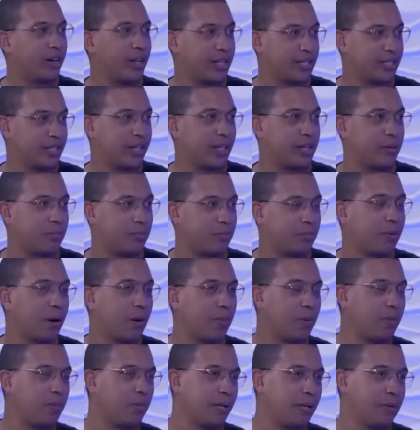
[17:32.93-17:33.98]
That's going to
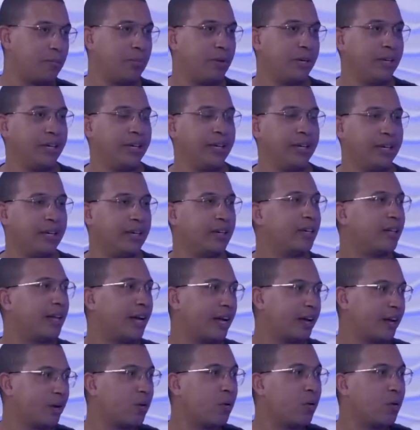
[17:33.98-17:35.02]
probably be like
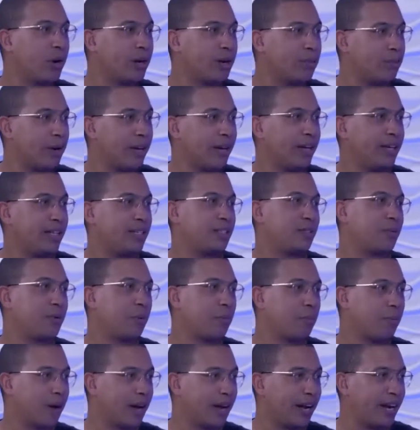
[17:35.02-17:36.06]
a Coinbase or
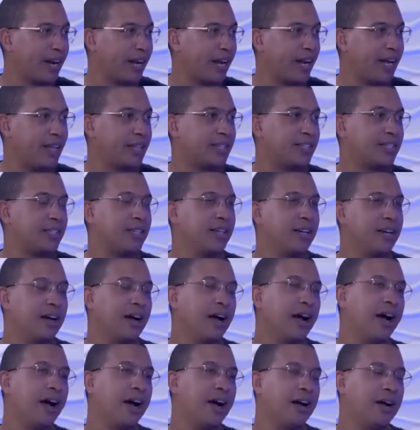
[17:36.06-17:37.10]
Binance.
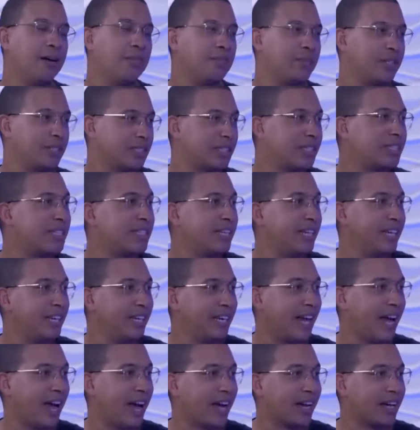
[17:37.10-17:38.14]
There's a
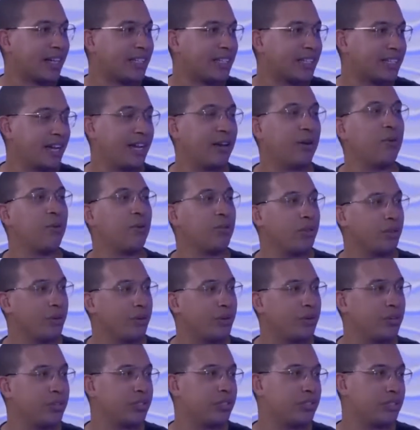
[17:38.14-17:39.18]
CEX, and all
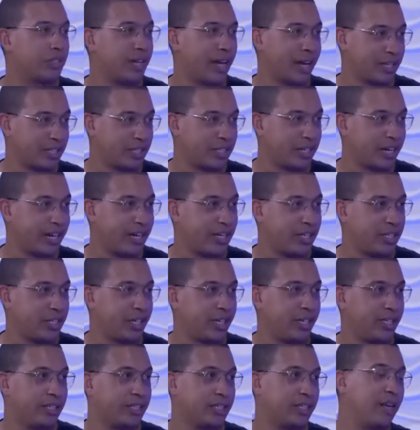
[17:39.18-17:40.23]
those
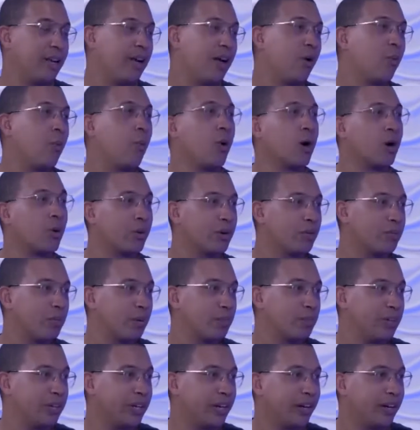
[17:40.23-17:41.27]
exchanges work with
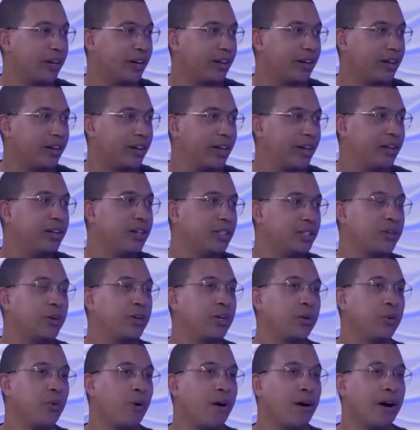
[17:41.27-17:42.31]
Bermuda. So
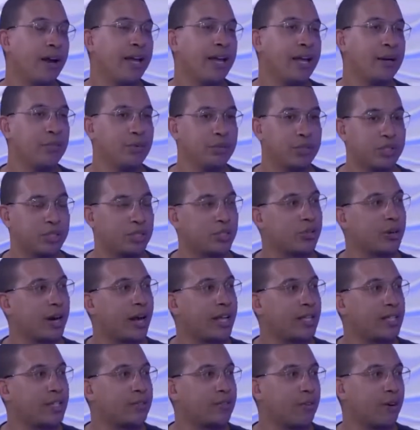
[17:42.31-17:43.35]
you are able to
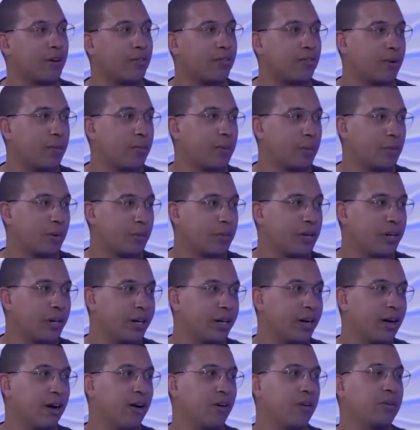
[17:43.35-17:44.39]
transfer from your Bermuda
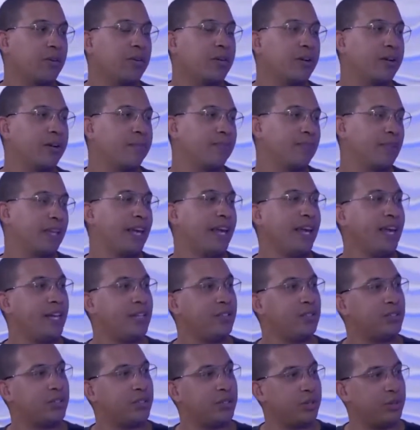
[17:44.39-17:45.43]
account
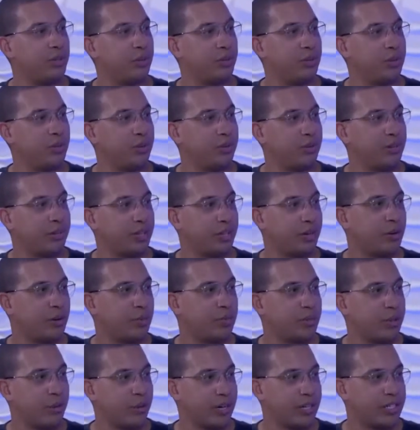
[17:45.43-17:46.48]
into the
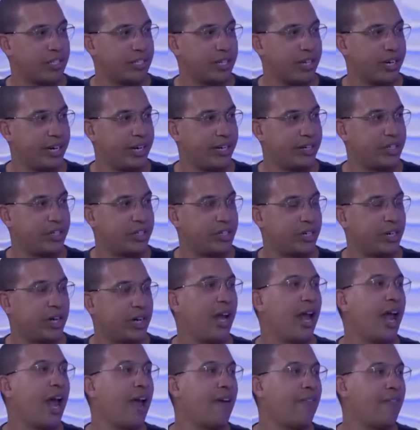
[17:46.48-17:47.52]
crypto exchange.
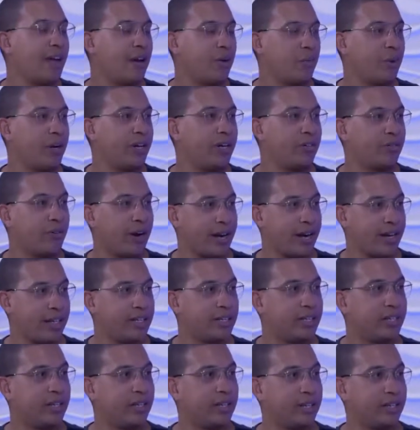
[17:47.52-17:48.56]
And then when you're ready
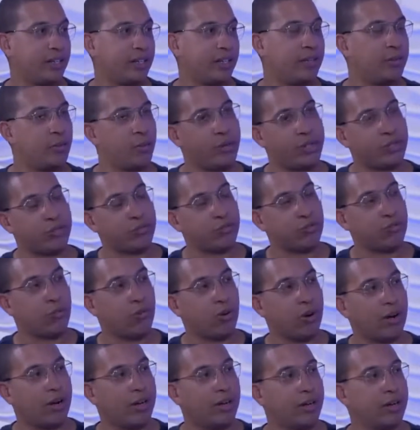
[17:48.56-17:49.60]
to
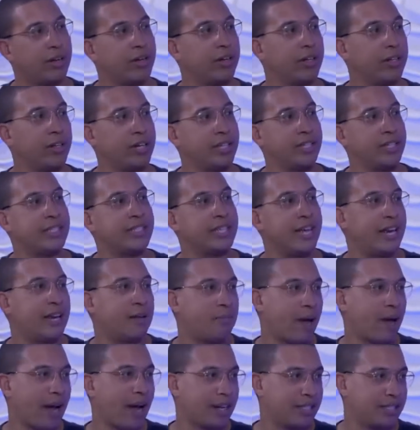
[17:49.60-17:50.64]
withdraw, you can send it
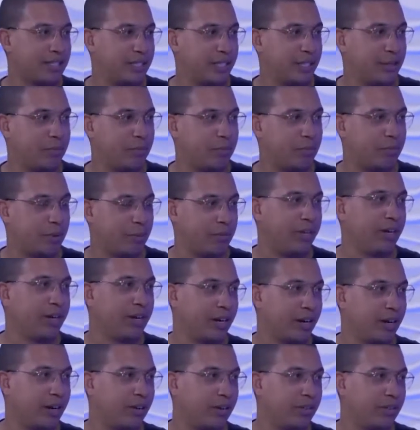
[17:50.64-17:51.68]
back to your Bermuda
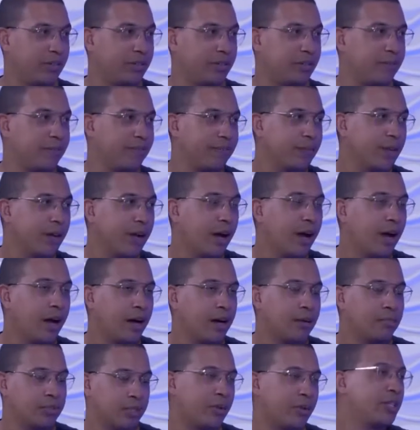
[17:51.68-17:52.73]
account.
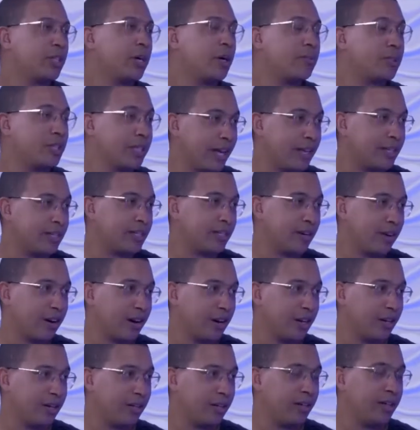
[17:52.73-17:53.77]
Mm-hmm. So in terms of getting
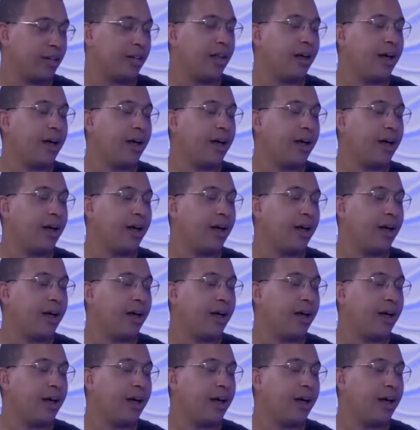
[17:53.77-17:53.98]
started,